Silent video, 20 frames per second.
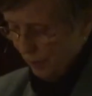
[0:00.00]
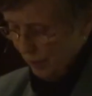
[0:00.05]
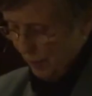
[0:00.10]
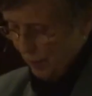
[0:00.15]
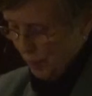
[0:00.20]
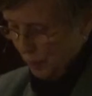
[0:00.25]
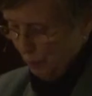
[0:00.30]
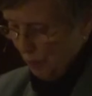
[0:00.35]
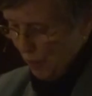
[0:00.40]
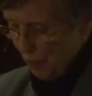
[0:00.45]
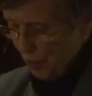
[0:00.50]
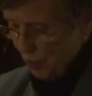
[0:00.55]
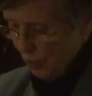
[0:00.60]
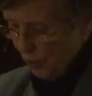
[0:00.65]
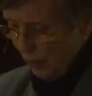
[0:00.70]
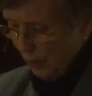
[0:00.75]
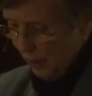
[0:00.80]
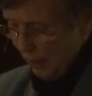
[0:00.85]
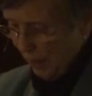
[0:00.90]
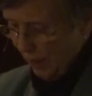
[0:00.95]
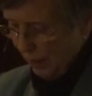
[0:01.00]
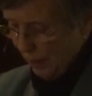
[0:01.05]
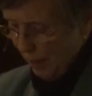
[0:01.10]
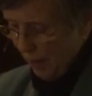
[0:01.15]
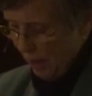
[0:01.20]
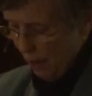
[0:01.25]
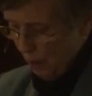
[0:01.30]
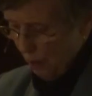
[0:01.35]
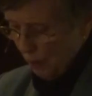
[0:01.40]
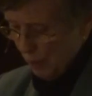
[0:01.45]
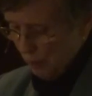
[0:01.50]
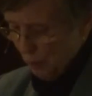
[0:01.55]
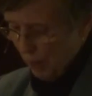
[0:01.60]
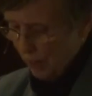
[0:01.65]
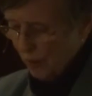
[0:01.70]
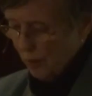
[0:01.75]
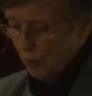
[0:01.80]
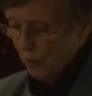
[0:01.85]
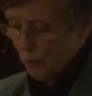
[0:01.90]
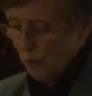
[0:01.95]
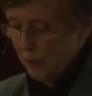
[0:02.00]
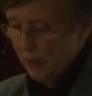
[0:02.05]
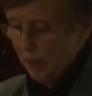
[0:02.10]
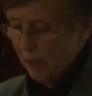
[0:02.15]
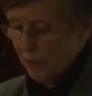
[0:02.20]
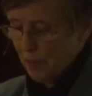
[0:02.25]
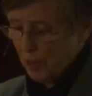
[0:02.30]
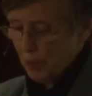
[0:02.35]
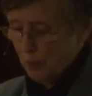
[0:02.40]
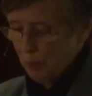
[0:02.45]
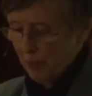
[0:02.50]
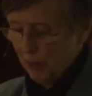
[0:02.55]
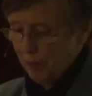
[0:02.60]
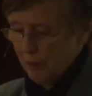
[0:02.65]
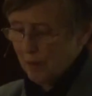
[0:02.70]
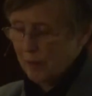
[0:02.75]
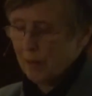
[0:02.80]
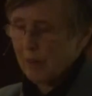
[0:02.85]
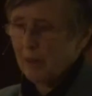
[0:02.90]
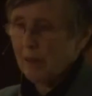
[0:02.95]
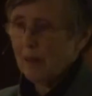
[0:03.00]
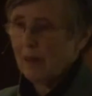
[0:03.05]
especially on how we might create space